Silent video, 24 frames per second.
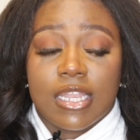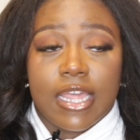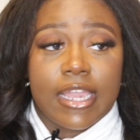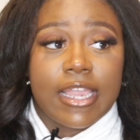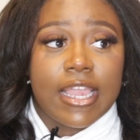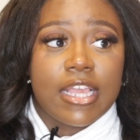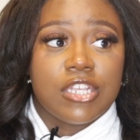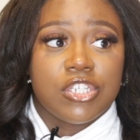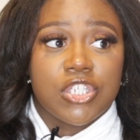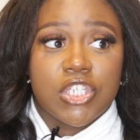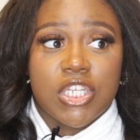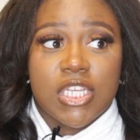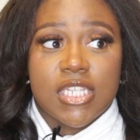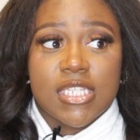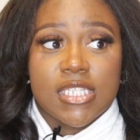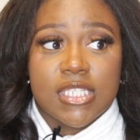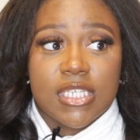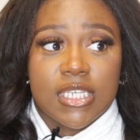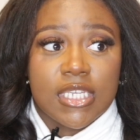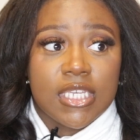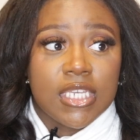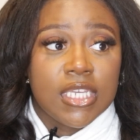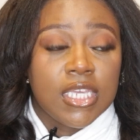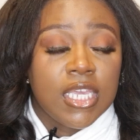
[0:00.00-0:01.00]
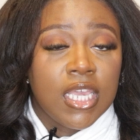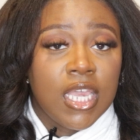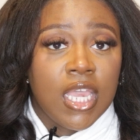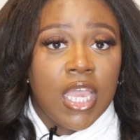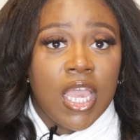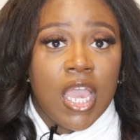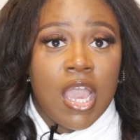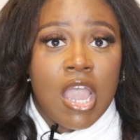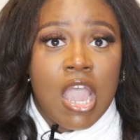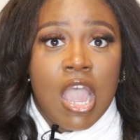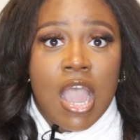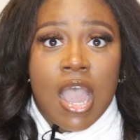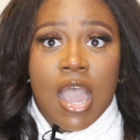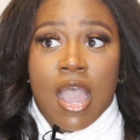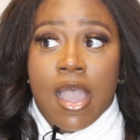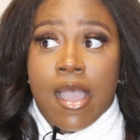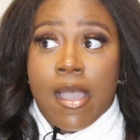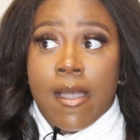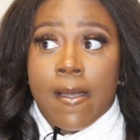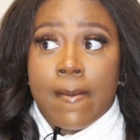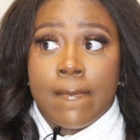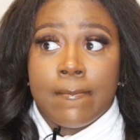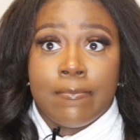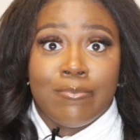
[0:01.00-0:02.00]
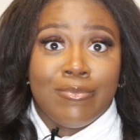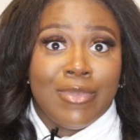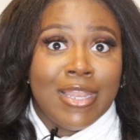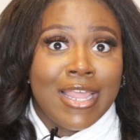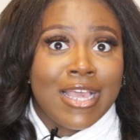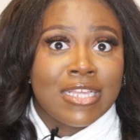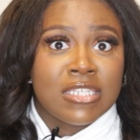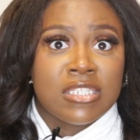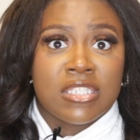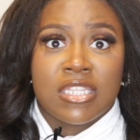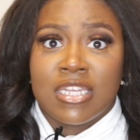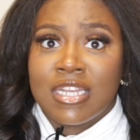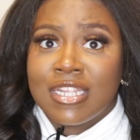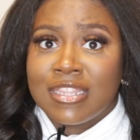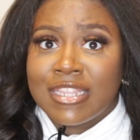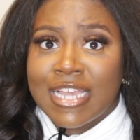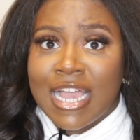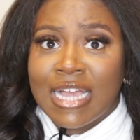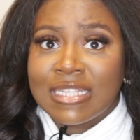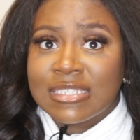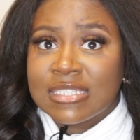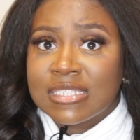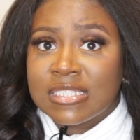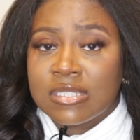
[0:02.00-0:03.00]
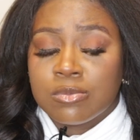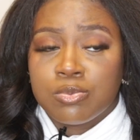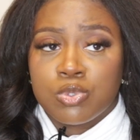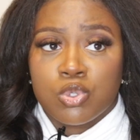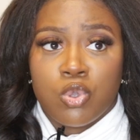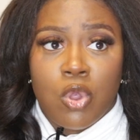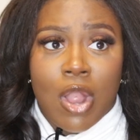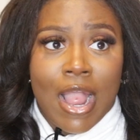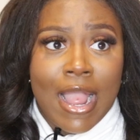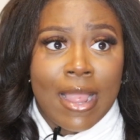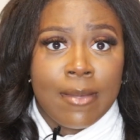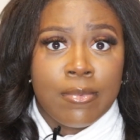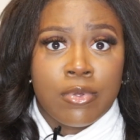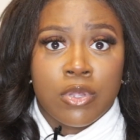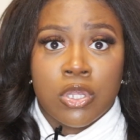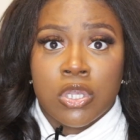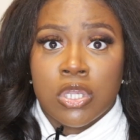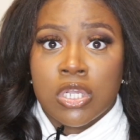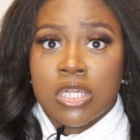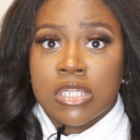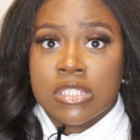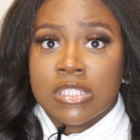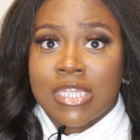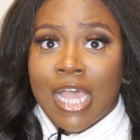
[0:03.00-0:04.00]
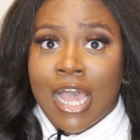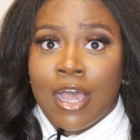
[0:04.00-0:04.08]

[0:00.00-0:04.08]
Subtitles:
Like as you can see, less than 1,000 subscribers.